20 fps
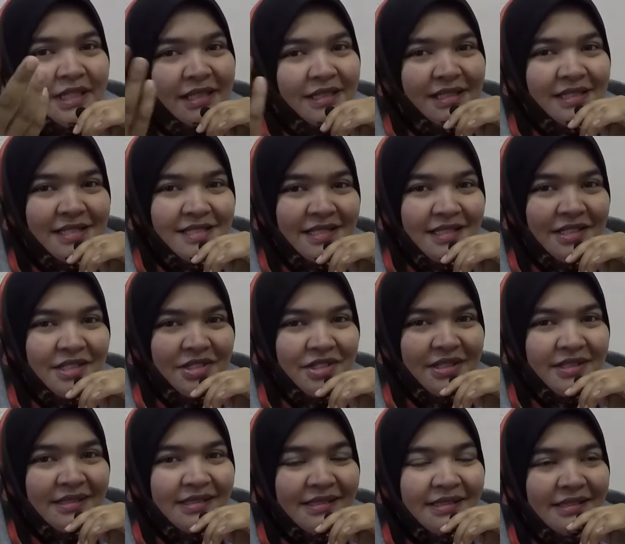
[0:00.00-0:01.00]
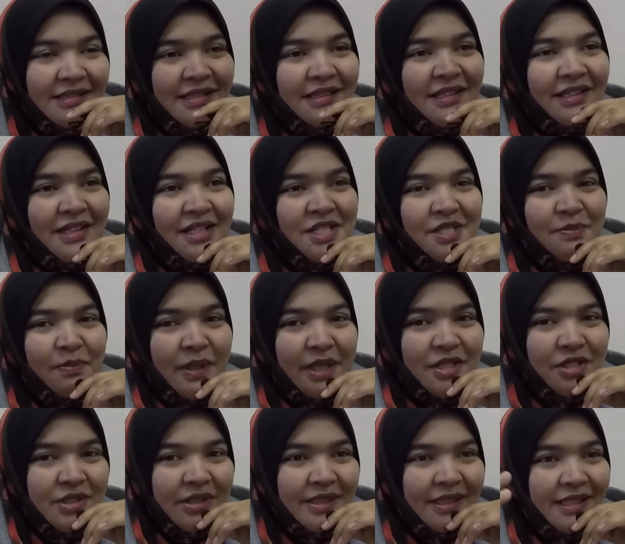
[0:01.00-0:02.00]
decisions,
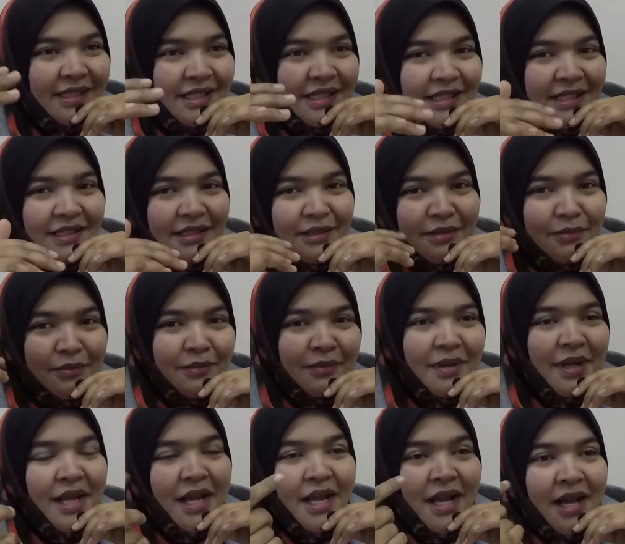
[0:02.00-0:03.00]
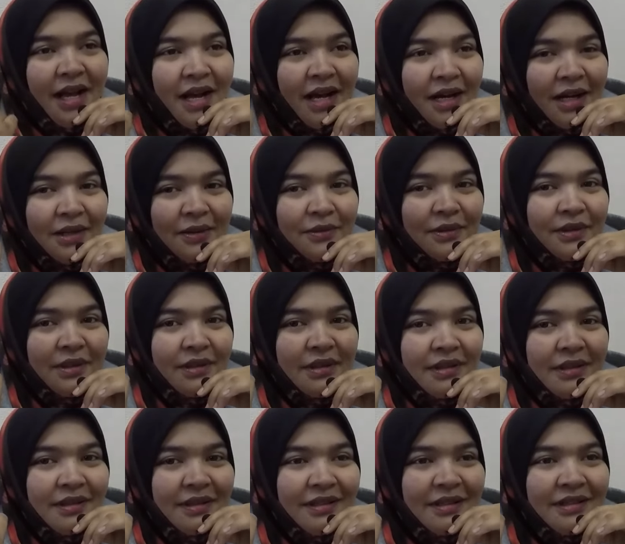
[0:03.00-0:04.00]
especially in
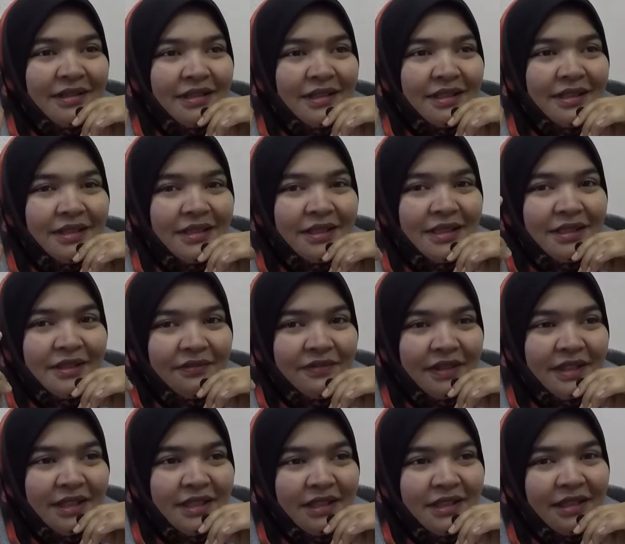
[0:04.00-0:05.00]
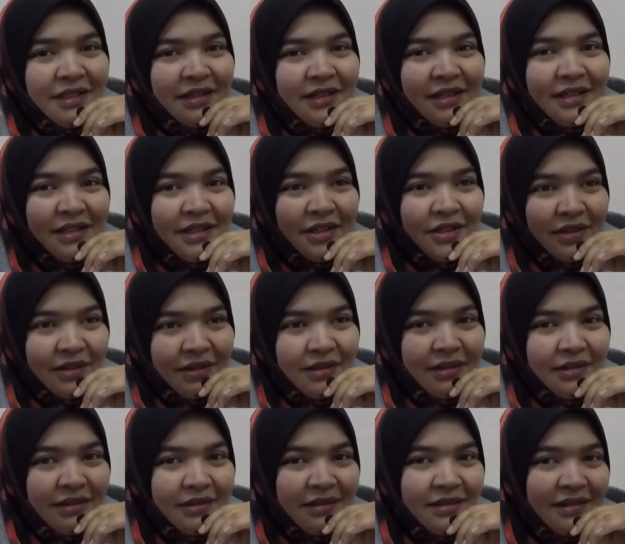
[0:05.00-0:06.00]
our living
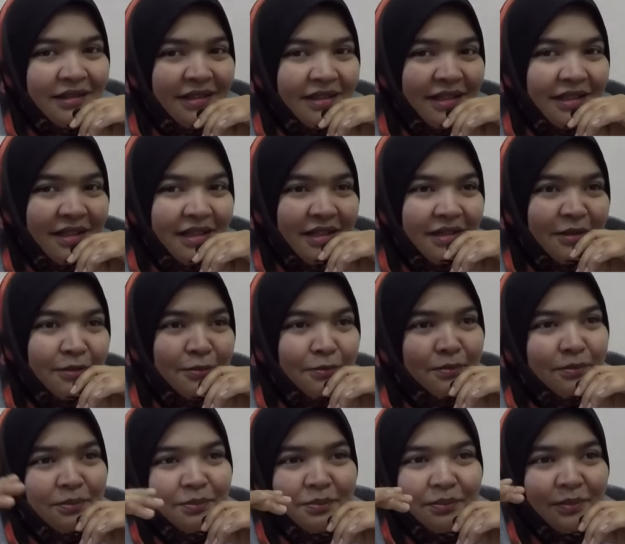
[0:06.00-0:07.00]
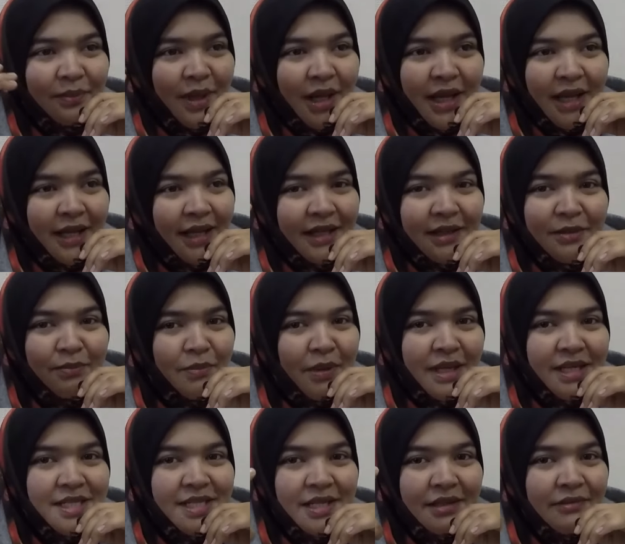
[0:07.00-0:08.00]
here, and
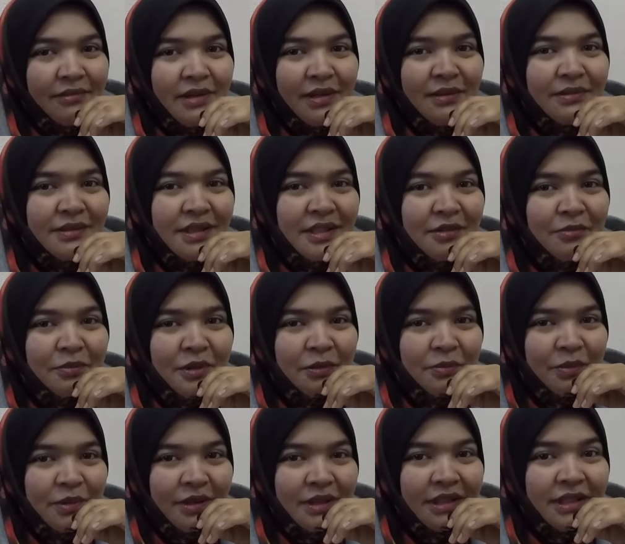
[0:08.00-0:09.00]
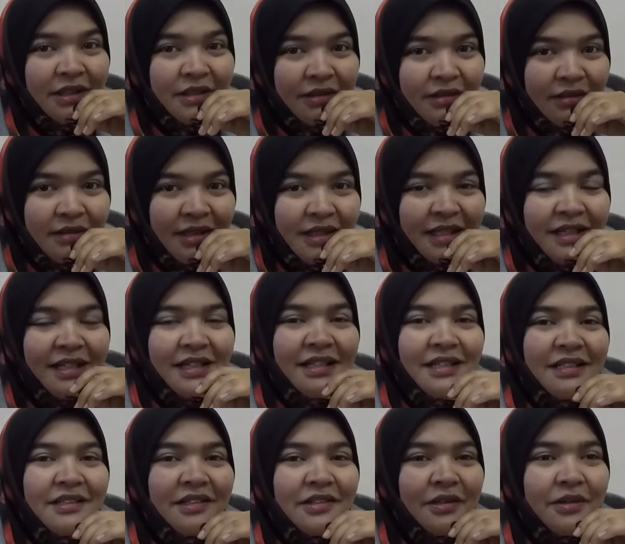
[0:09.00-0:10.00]
my surrounding people here.
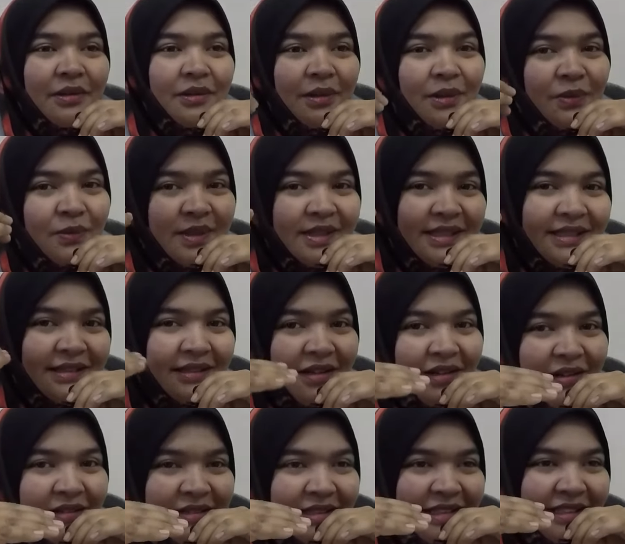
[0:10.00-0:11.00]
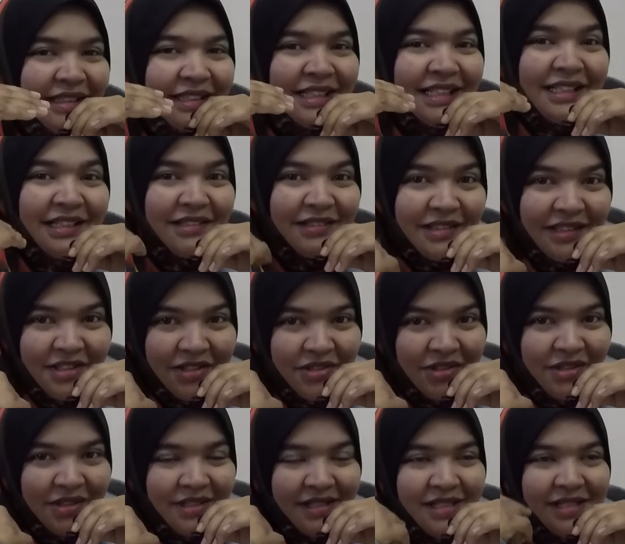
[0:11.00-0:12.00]
They are always talk in English,
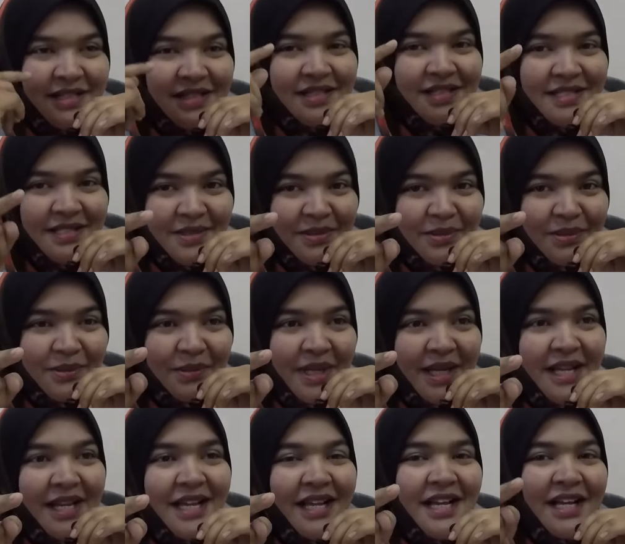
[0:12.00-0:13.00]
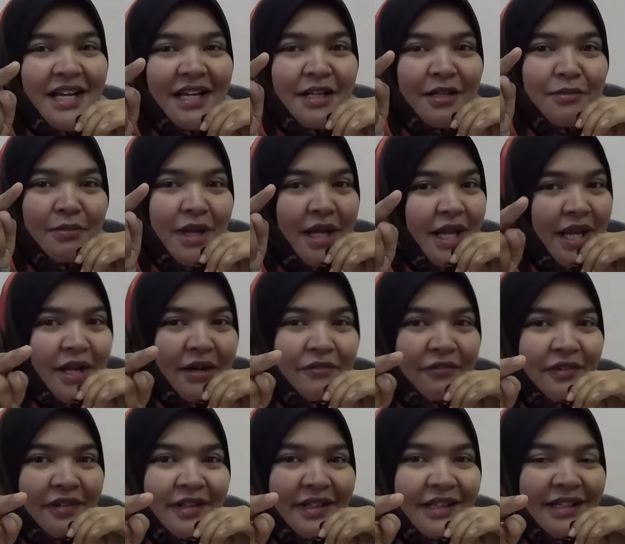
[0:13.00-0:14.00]
so
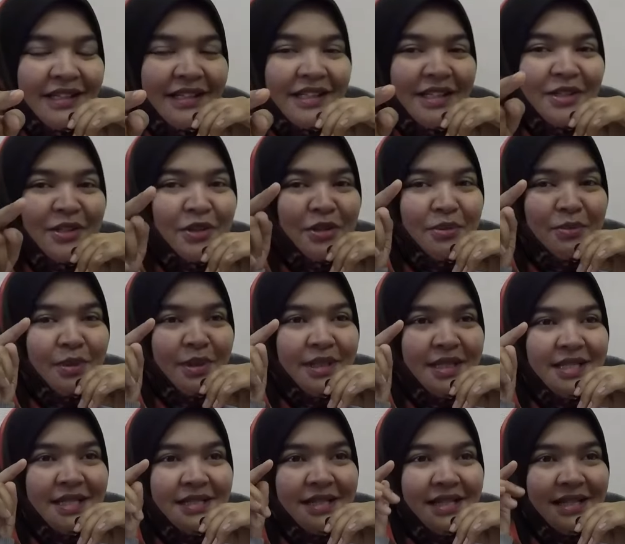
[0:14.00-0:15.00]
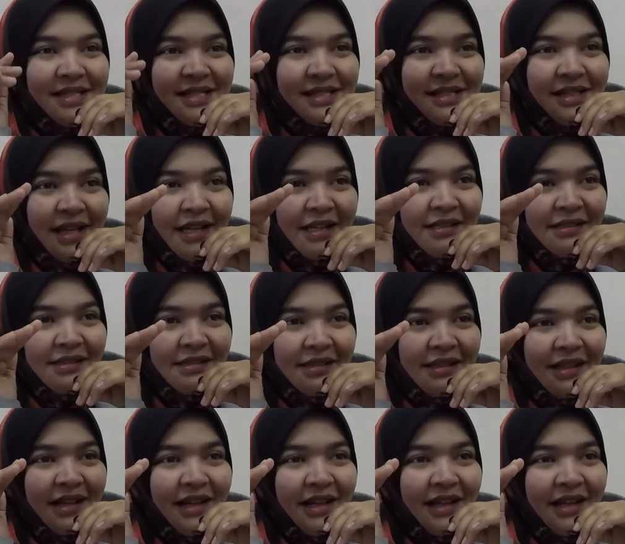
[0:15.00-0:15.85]
every day you must stand